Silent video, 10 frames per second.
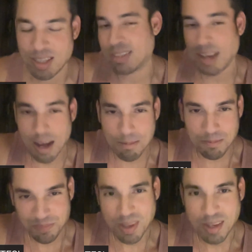top
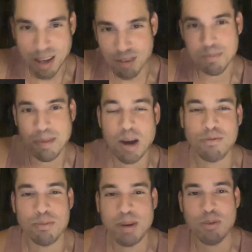of the pound
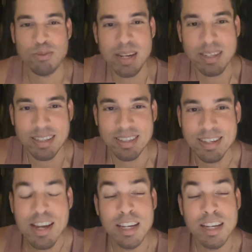for pound rankings.